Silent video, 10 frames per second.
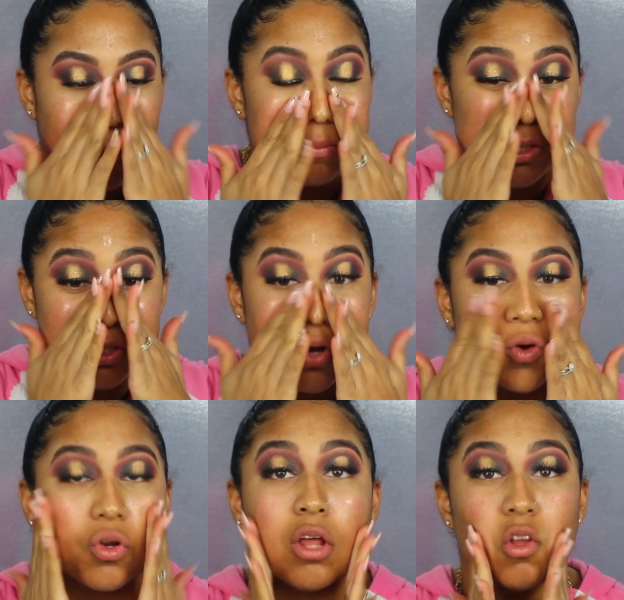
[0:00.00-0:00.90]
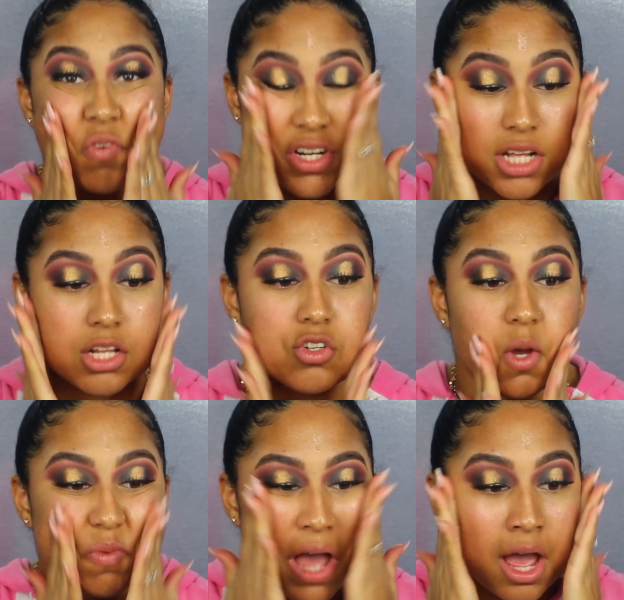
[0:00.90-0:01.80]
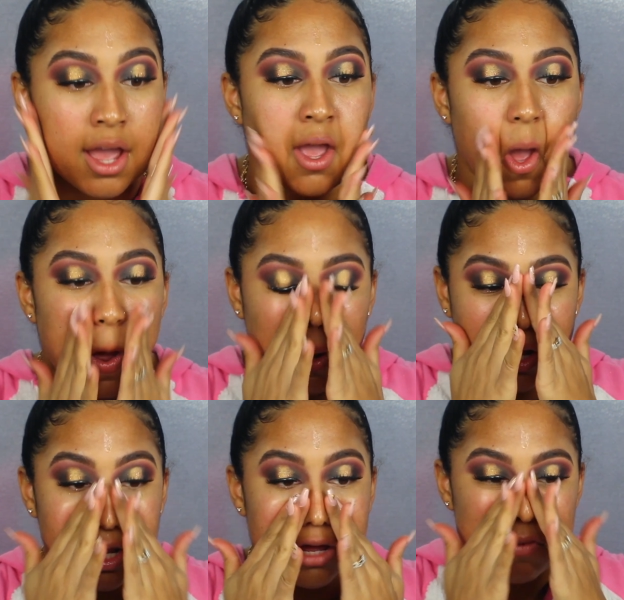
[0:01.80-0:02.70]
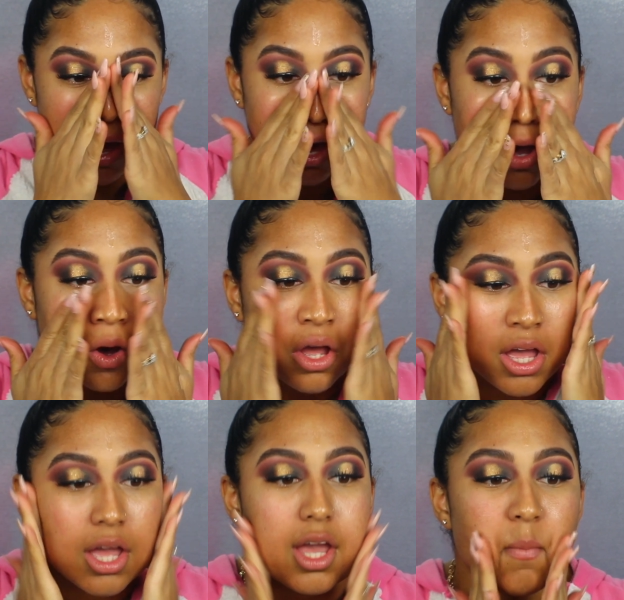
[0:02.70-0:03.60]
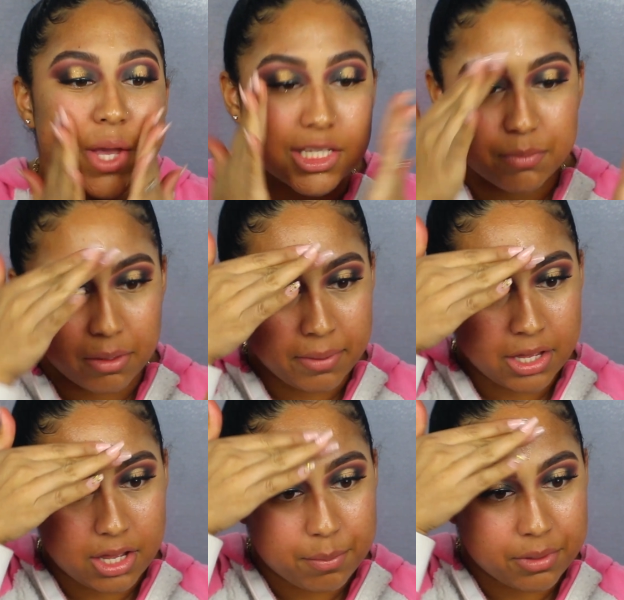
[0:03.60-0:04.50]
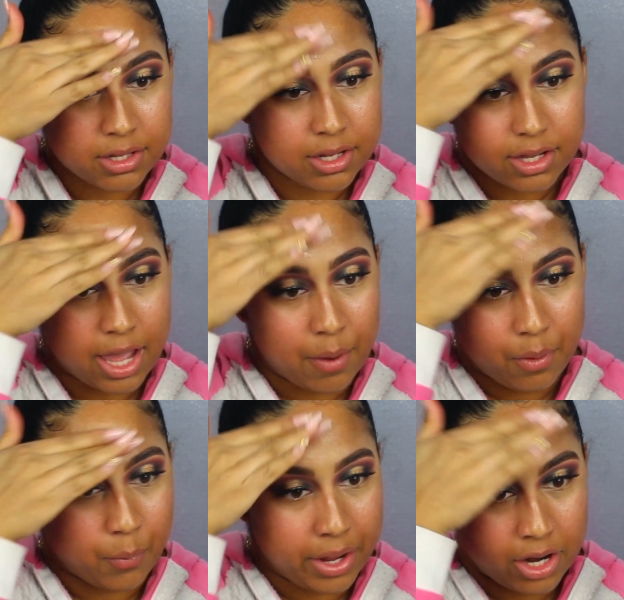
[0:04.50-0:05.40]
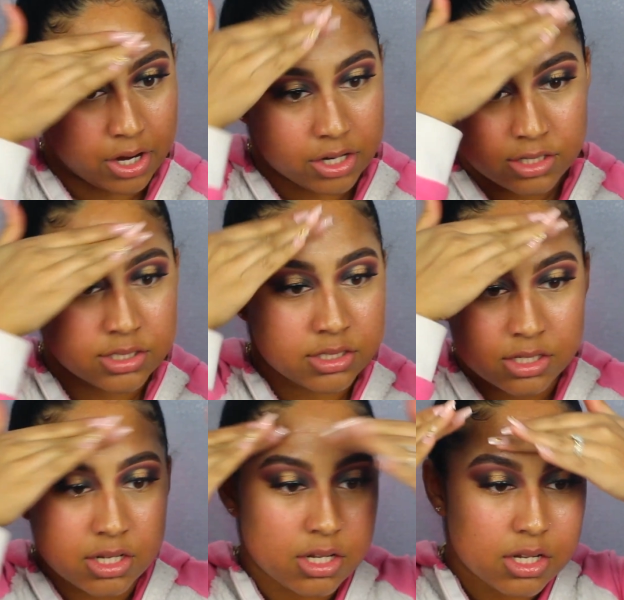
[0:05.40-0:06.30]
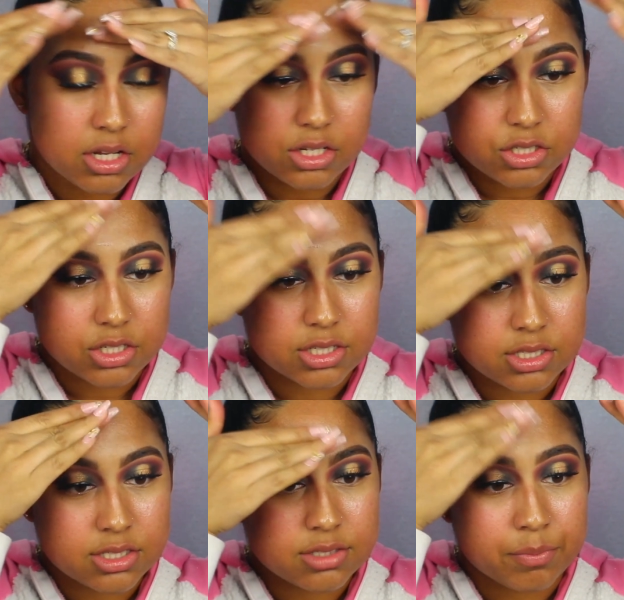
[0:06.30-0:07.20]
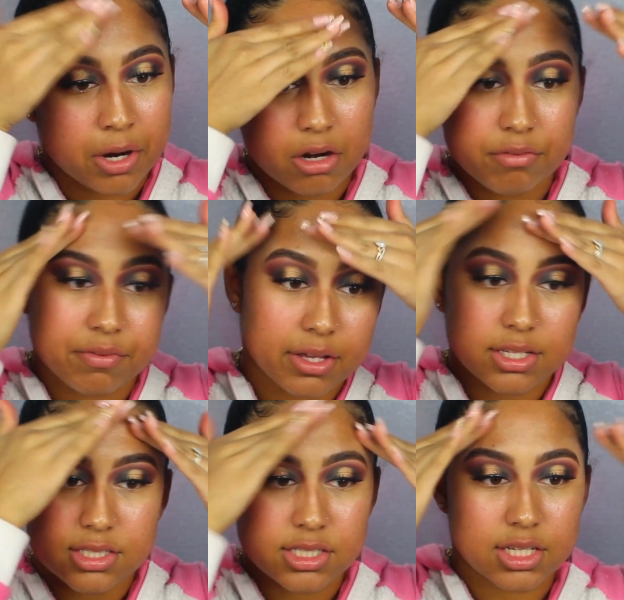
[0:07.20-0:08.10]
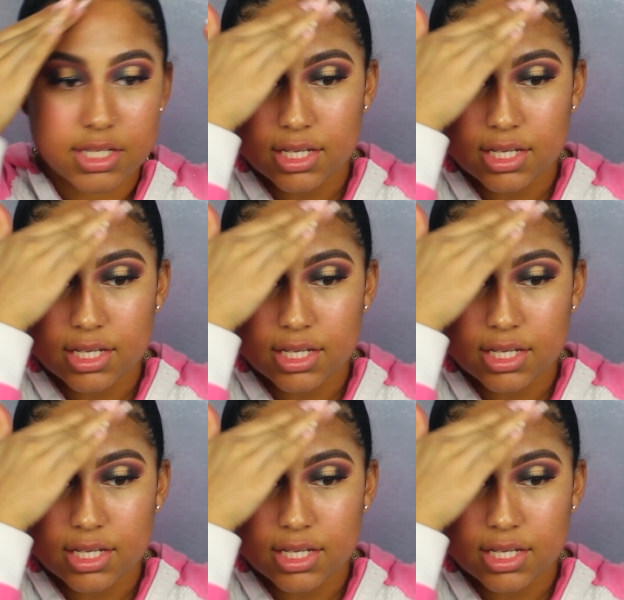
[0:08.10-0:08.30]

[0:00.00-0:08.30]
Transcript: I'm sold on the Farsali drops. I love how it makes my makeup look, how it wears. It's just perfect.